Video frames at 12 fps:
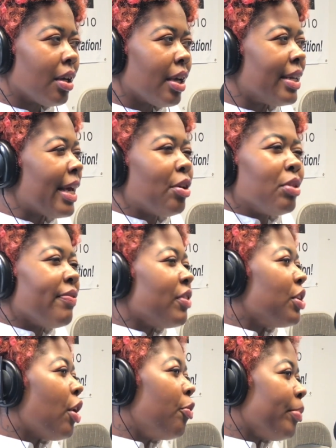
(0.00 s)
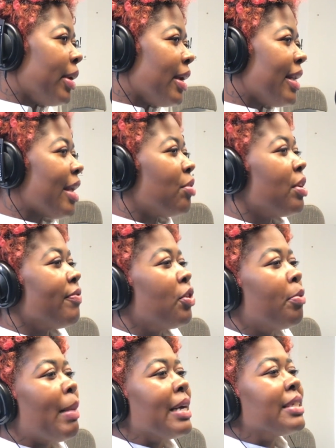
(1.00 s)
And they don't even know me, and they don't even know my